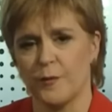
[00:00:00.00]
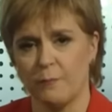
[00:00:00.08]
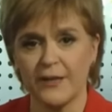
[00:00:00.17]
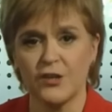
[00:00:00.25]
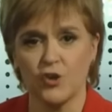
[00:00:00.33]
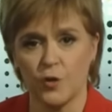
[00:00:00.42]
But
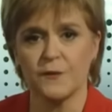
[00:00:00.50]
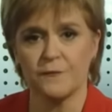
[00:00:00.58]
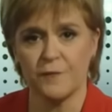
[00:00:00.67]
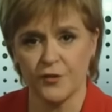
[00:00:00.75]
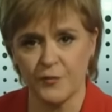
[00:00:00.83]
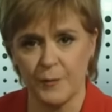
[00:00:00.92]
my job
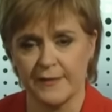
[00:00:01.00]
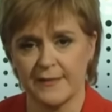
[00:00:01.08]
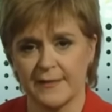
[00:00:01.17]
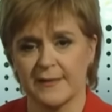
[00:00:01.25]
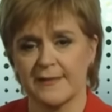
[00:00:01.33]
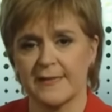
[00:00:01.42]
as First
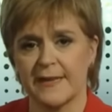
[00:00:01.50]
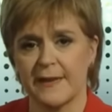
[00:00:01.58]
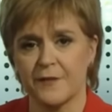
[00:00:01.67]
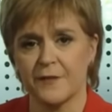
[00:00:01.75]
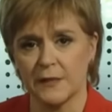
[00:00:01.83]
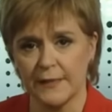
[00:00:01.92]
Minister is to
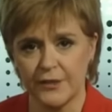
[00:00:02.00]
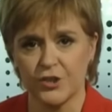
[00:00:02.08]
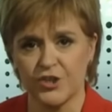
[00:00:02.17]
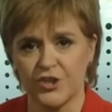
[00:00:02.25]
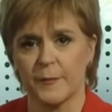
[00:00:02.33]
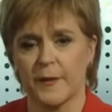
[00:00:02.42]
give the
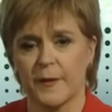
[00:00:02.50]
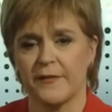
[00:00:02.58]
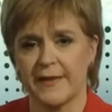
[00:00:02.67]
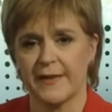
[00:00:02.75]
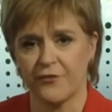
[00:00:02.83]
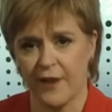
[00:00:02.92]
leadership
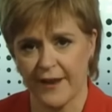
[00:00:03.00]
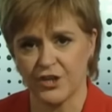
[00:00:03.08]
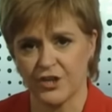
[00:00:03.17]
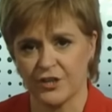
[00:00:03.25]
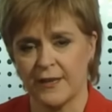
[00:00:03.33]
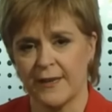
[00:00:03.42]
and the
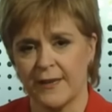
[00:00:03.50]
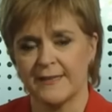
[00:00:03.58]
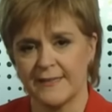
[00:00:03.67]
direction